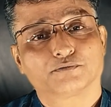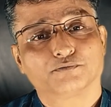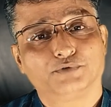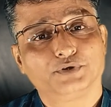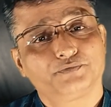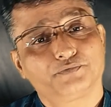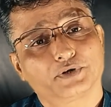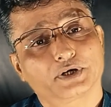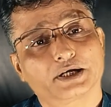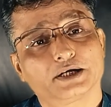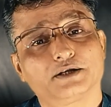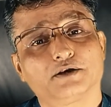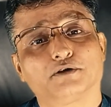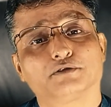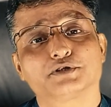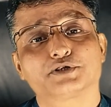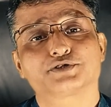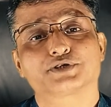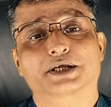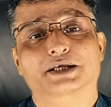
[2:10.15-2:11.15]
We forget
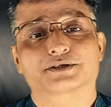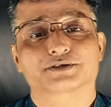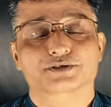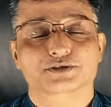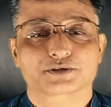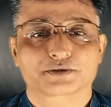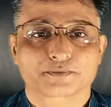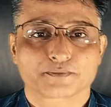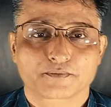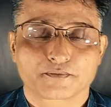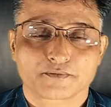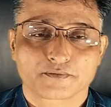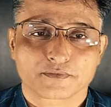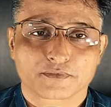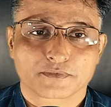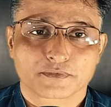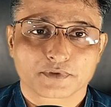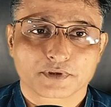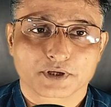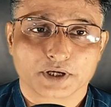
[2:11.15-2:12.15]
all these things
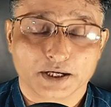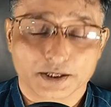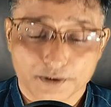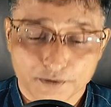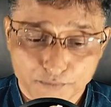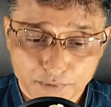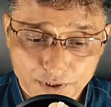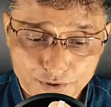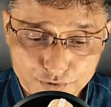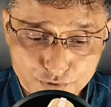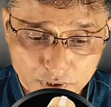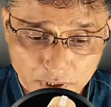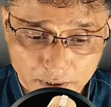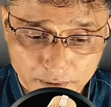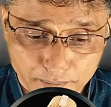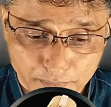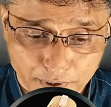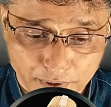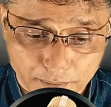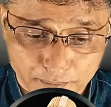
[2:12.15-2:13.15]
and we
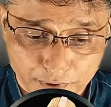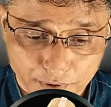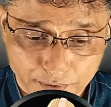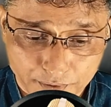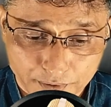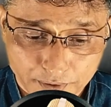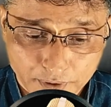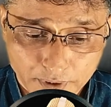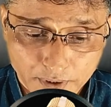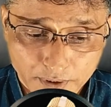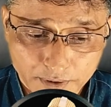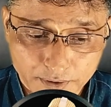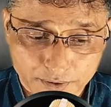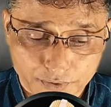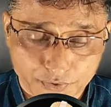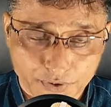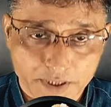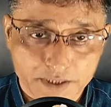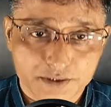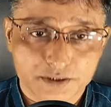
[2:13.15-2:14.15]
start becoming
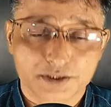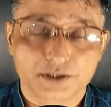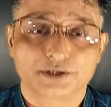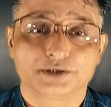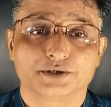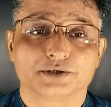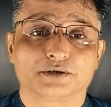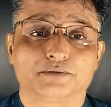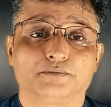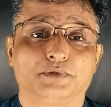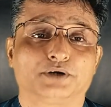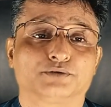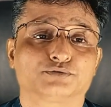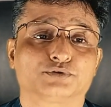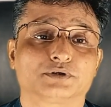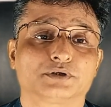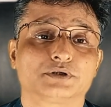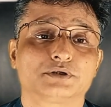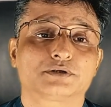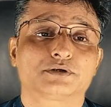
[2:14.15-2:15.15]
crazy about
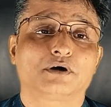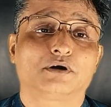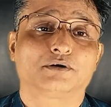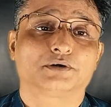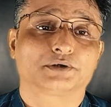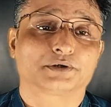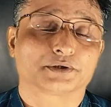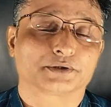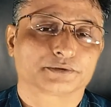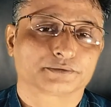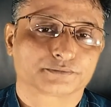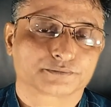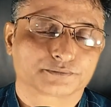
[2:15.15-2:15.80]
the result.